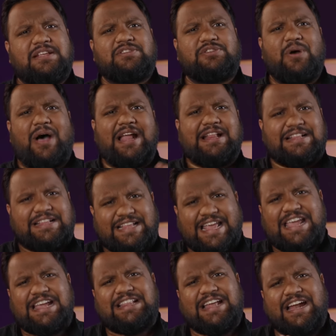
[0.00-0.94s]
So I
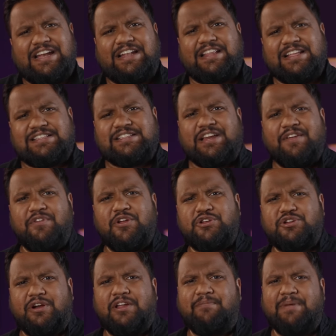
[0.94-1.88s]
think that this review
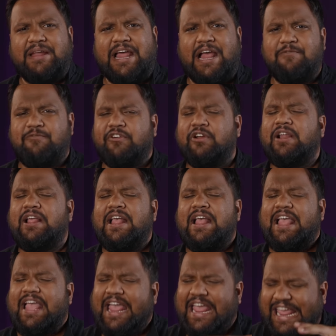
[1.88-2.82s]
should have been helpful.
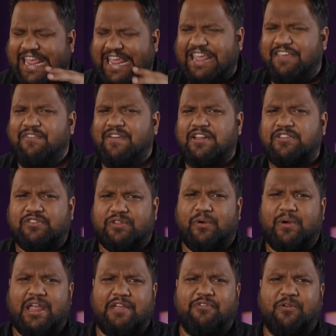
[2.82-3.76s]
Even
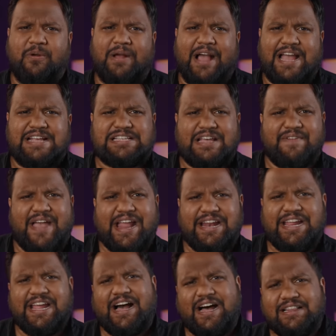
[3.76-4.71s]
so, if you guys have
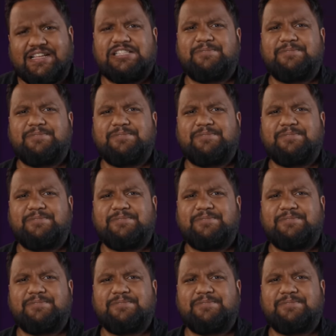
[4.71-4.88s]
any other